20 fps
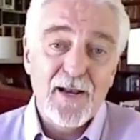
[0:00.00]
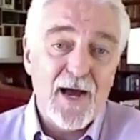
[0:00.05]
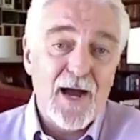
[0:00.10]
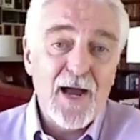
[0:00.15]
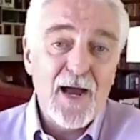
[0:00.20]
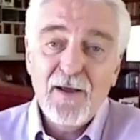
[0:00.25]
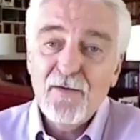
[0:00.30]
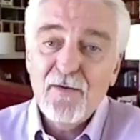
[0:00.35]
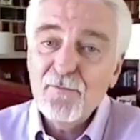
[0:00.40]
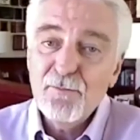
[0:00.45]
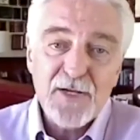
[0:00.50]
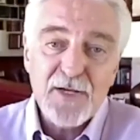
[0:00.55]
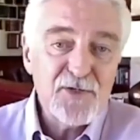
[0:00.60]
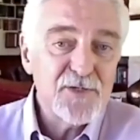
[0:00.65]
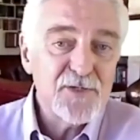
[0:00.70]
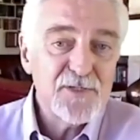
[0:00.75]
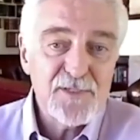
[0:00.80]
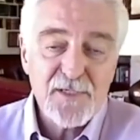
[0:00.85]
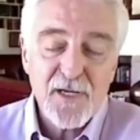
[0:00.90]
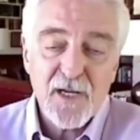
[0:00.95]
I have
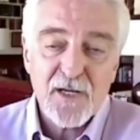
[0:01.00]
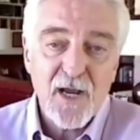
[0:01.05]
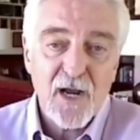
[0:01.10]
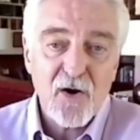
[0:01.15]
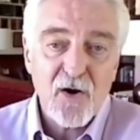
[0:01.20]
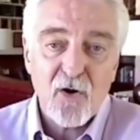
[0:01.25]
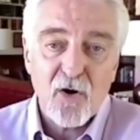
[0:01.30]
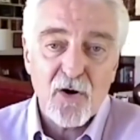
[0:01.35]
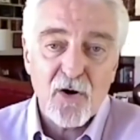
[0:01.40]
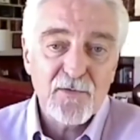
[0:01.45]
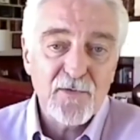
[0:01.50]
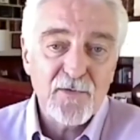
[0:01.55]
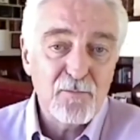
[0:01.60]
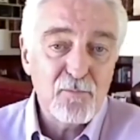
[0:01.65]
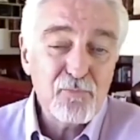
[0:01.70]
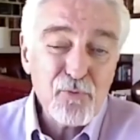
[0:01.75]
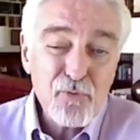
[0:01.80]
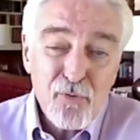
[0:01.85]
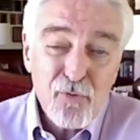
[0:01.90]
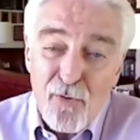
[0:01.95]
mentioned send out cards in
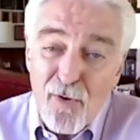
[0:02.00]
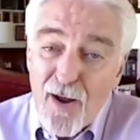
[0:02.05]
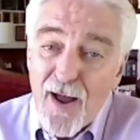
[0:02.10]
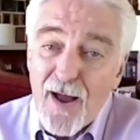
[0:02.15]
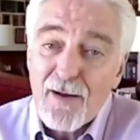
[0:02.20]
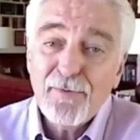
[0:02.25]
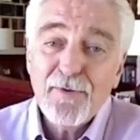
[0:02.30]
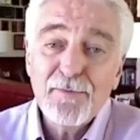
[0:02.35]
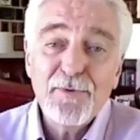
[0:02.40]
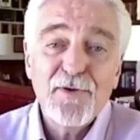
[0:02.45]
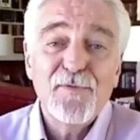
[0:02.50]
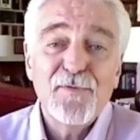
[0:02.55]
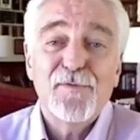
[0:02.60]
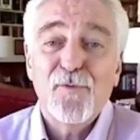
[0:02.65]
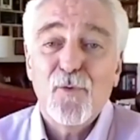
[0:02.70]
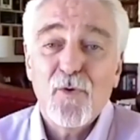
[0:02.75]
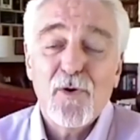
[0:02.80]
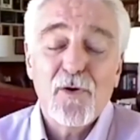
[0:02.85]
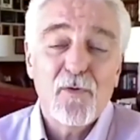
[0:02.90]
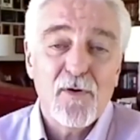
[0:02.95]
probably
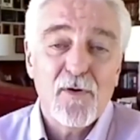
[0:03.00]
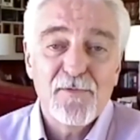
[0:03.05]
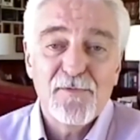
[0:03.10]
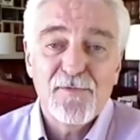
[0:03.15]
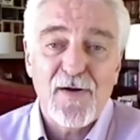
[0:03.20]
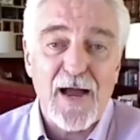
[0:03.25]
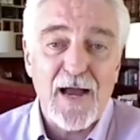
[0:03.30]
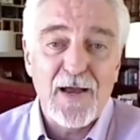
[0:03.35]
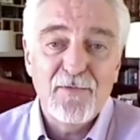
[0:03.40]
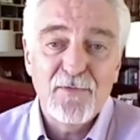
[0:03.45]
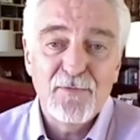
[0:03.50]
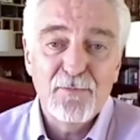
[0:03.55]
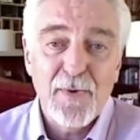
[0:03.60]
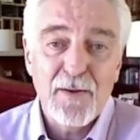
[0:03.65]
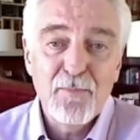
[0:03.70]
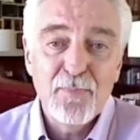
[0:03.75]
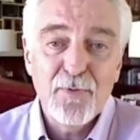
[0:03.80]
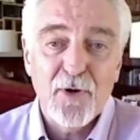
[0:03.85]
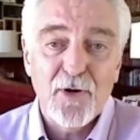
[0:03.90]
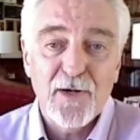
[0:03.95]
4 or 5 of
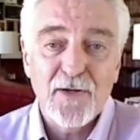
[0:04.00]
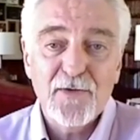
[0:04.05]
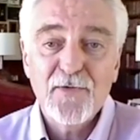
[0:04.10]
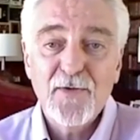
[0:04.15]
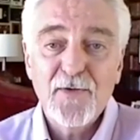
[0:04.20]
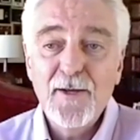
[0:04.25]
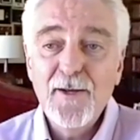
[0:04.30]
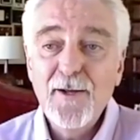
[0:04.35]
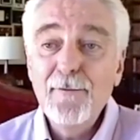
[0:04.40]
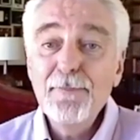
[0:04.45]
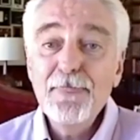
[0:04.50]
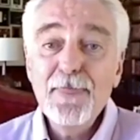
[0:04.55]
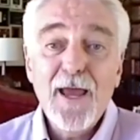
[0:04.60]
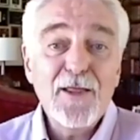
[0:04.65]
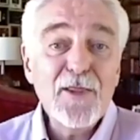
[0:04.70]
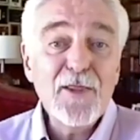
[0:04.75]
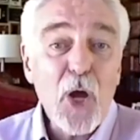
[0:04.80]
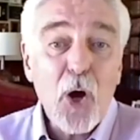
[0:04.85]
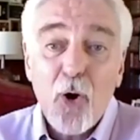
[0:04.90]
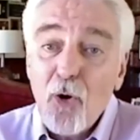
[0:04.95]
my books.
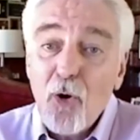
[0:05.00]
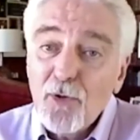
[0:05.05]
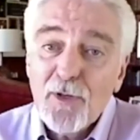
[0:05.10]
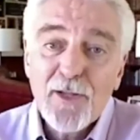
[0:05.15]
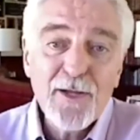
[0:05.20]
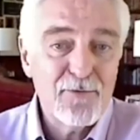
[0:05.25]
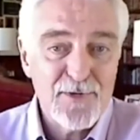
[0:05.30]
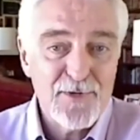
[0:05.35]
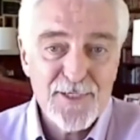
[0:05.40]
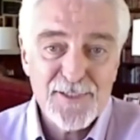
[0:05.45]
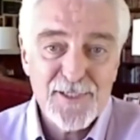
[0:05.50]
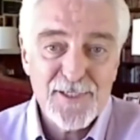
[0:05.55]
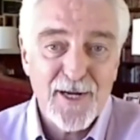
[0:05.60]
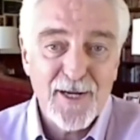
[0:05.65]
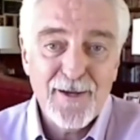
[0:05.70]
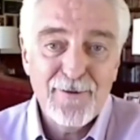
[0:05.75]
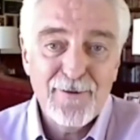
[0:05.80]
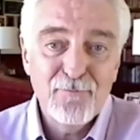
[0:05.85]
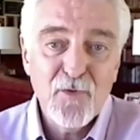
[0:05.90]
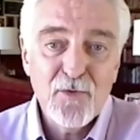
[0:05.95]
And the only reason I
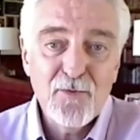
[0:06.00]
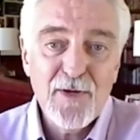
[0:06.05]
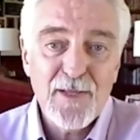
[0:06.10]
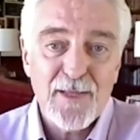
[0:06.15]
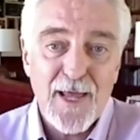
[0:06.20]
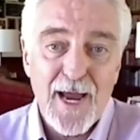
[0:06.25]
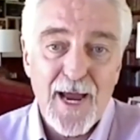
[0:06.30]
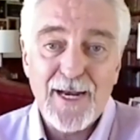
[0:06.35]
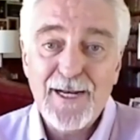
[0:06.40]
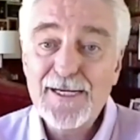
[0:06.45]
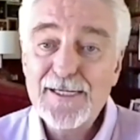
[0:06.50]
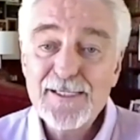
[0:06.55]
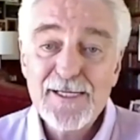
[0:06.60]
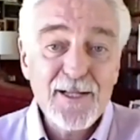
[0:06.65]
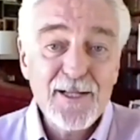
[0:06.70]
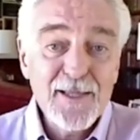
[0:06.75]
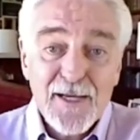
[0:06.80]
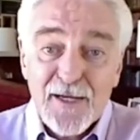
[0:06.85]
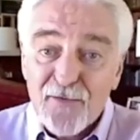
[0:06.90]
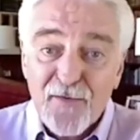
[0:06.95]
keep doing that is
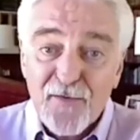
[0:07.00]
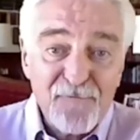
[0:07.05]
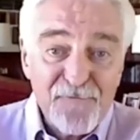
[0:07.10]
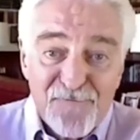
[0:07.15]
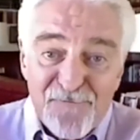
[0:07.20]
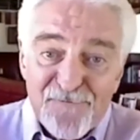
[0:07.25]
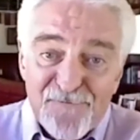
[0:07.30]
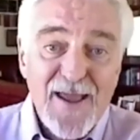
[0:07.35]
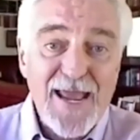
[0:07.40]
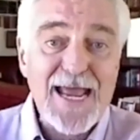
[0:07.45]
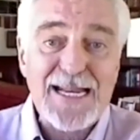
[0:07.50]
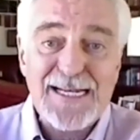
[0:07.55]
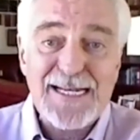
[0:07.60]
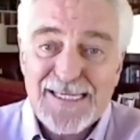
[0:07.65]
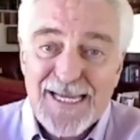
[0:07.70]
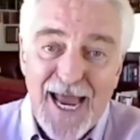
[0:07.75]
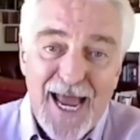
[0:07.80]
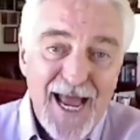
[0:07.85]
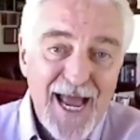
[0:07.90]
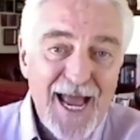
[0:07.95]
that I think it's a
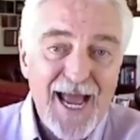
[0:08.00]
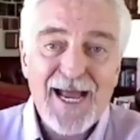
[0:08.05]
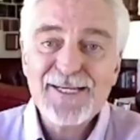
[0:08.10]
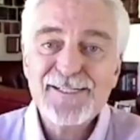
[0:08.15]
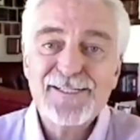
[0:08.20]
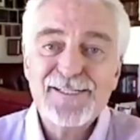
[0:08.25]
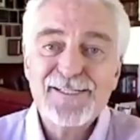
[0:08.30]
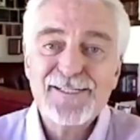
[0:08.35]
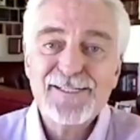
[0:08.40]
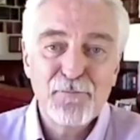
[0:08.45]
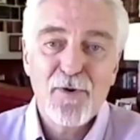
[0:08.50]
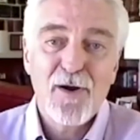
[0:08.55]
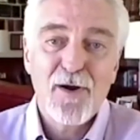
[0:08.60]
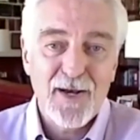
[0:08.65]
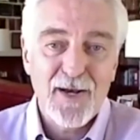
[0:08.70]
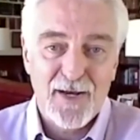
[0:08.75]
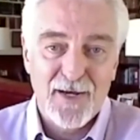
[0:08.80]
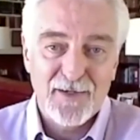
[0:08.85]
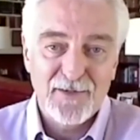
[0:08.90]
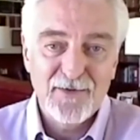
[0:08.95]
fantastic product.